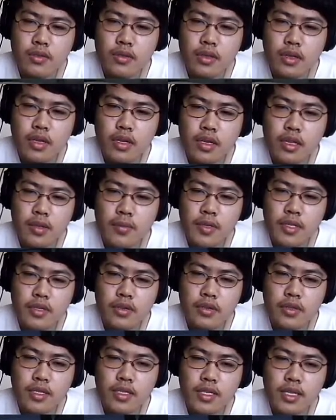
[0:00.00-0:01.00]
Uh, let me turn
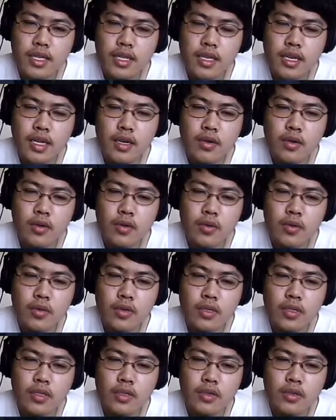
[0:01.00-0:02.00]
this in. I don't know who it
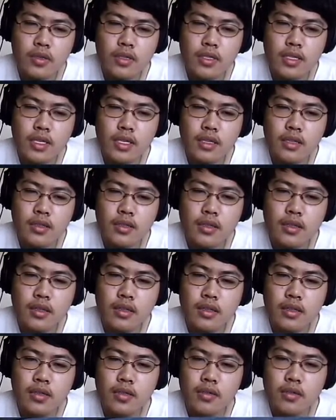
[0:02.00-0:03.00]
is. Turn this in.
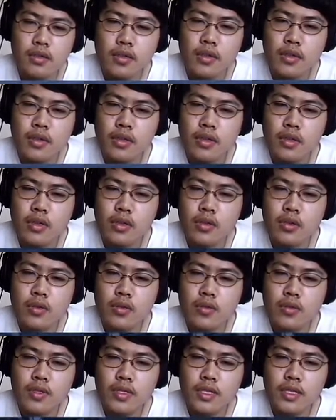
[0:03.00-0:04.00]
Who
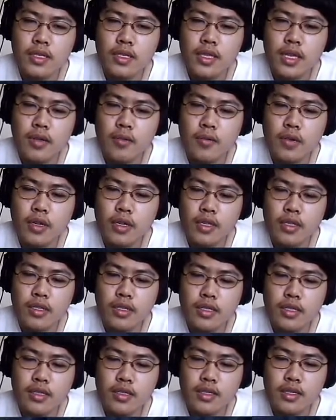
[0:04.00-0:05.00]
is it that wanted
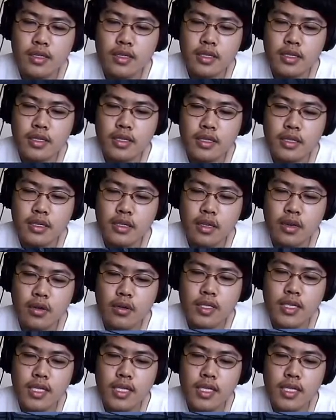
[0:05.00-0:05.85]
this? Oh, T